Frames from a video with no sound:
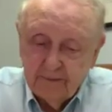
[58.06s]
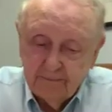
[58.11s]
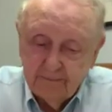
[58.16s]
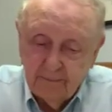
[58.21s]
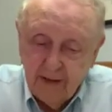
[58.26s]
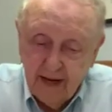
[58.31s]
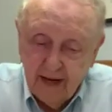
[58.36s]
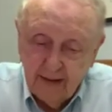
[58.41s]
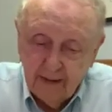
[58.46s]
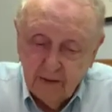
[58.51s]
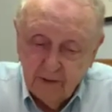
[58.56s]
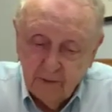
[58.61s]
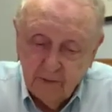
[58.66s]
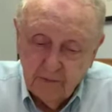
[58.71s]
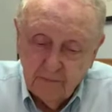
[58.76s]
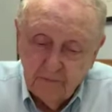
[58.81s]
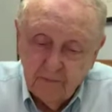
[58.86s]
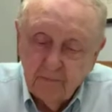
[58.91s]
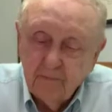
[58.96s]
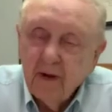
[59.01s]
Back
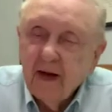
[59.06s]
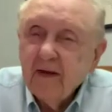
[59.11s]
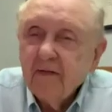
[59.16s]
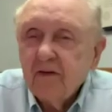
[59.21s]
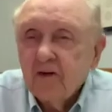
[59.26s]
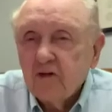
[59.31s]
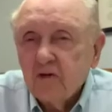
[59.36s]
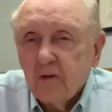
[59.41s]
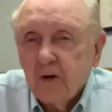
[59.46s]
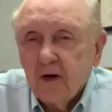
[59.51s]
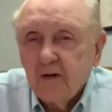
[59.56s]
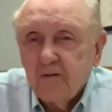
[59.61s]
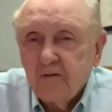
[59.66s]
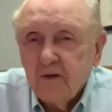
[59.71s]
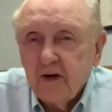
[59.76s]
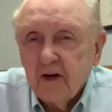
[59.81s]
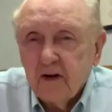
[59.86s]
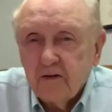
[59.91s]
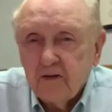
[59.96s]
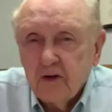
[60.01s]
on May the
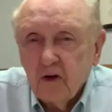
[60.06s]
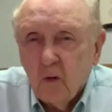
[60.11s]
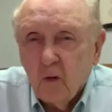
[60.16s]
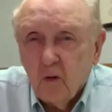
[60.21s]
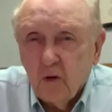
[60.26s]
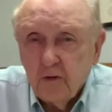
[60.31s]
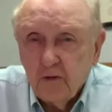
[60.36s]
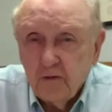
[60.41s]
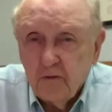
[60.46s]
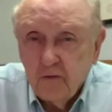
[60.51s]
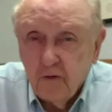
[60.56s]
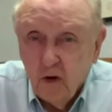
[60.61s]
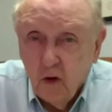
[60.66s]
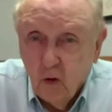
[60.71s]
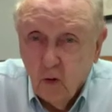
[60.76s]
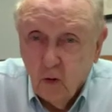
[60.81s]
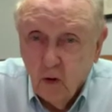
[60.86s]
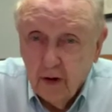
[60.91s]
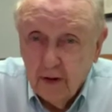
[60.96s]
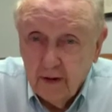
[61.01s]
25th, George
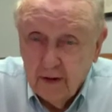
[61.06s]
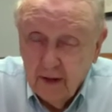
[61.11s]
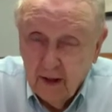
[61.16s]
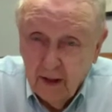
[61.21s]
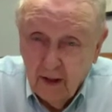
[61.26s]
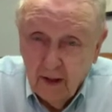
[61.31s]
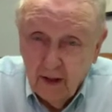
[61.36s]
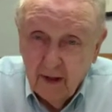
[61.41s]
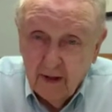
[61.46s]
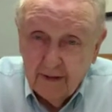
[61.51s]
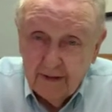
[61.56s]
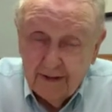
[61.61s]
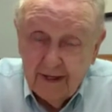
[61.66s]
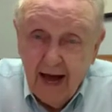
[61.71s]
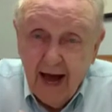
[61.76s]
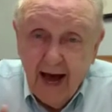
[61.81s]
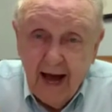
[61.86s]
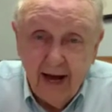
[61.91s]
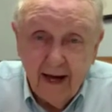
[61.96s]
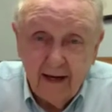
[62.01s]
Floyd
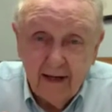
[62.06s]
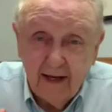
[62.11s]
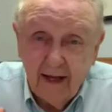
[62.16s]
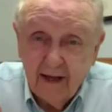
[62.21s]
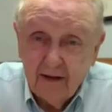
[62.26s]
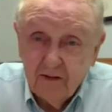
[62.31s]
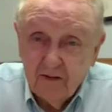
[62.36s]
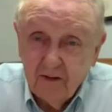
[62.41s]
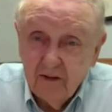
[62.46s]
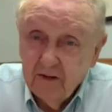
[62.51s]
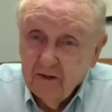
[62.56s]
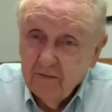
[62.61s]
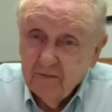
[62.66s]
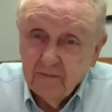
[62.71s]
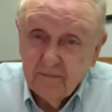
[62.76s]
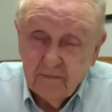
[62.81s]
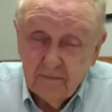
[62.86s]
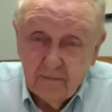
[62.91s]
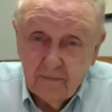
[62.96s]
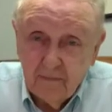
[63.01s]
died at the
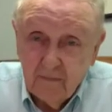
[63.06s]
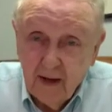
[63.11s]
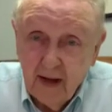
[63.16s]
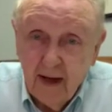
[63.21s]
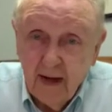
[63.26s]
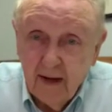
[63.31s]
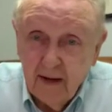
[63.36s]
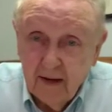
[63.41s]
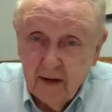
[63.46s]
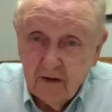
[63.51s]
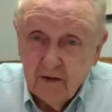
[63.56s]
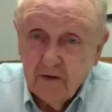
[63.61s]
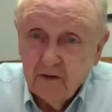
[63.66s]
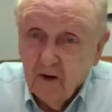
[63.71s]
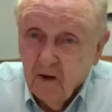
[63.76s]
hands